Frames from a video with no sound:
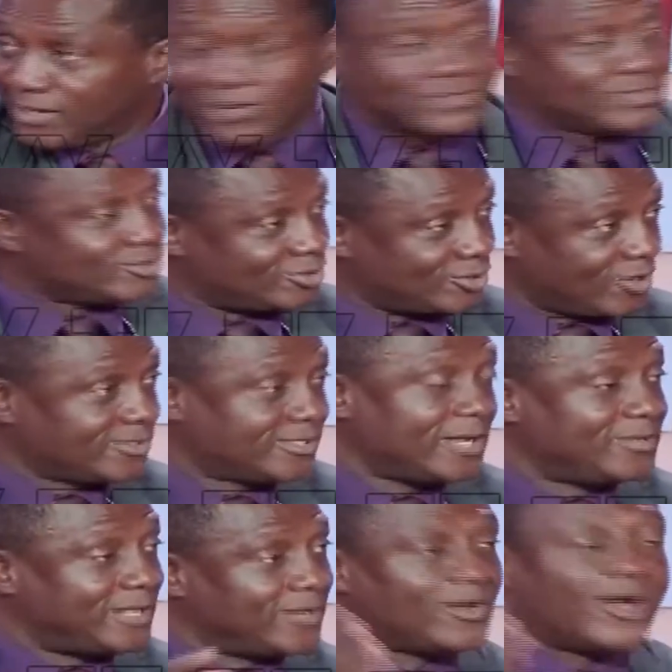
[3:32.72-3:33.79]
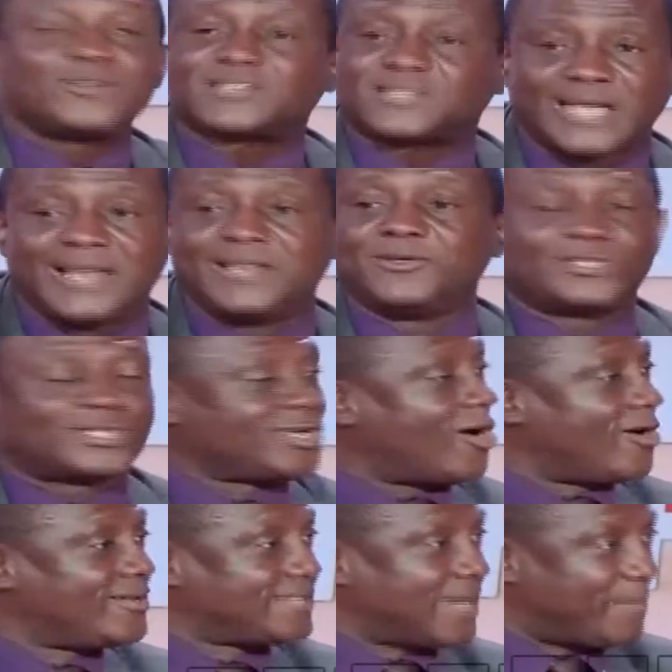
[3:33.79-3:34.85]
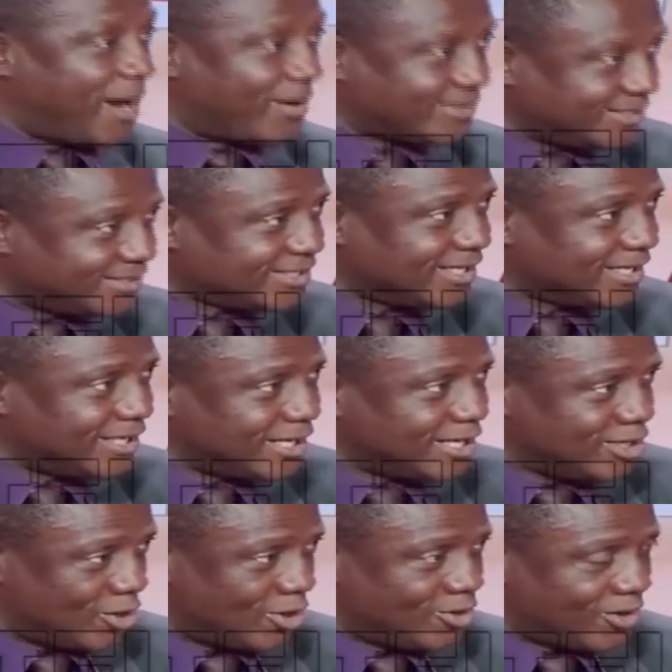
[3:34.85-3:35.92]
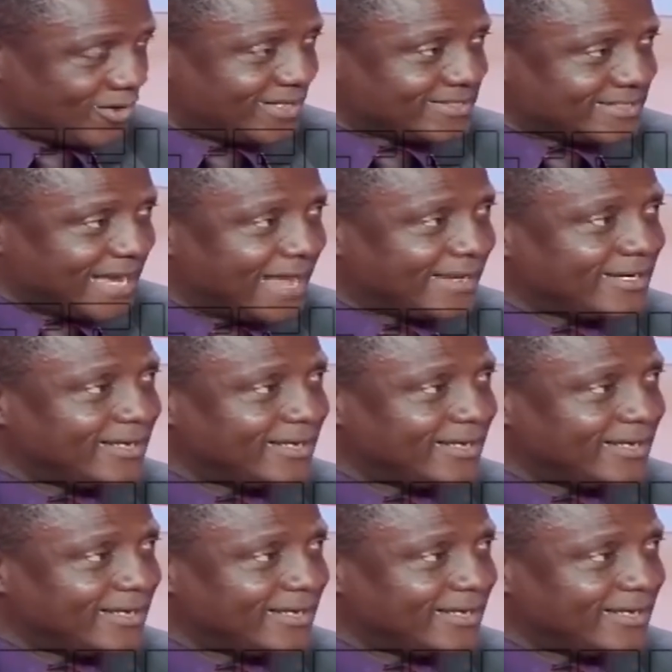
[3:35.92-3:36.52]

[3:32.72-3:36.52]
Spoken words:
They just tell theories about it. You understand?